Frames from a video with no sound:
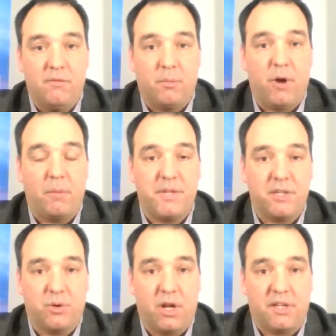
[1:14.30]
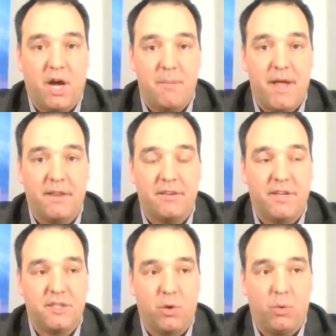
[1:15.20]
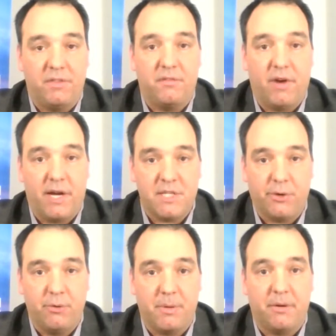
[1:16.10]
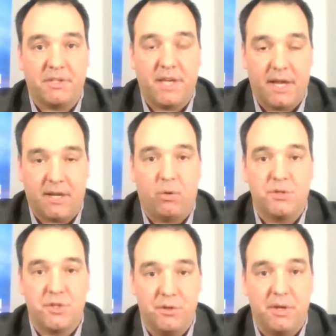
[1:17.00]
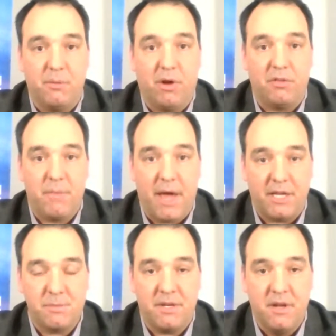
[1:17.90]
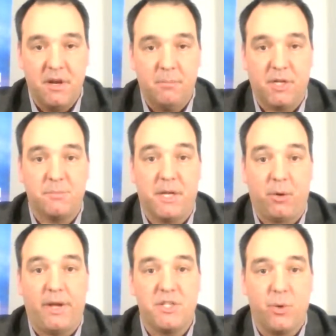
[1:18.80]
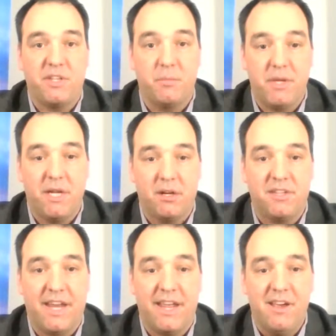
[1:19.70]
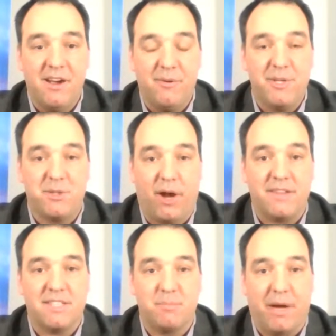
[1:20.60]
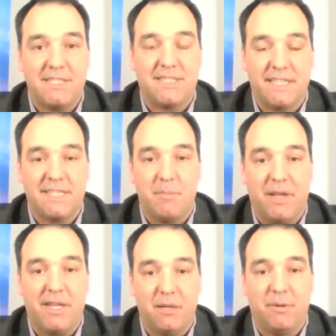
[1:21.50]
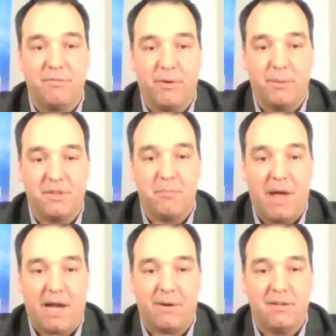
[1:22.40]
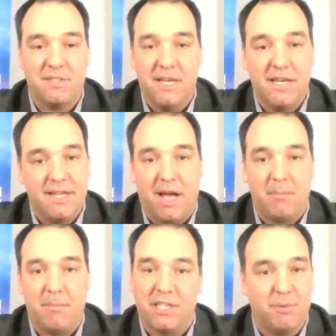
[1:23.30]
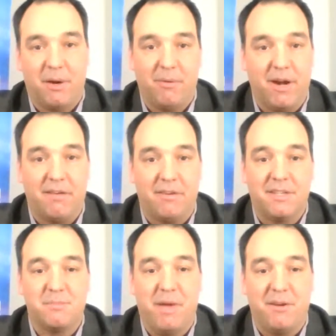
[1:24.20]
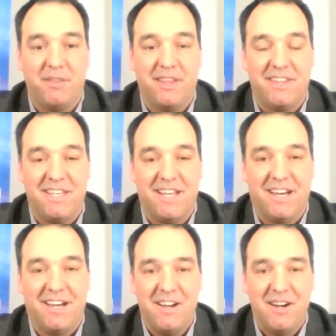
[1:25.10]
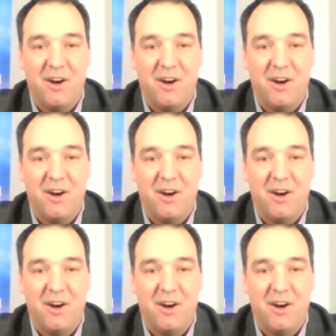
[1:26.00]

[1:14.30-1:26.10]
from robtatro.com, head of the Tétrault Wealth Advisory Group here at Canaccord Genuity Wealth Management. Brings me great joy to be here today. We tried to spice things up a little bit for you with the backgrounds. Not much, but whatever. It's better than the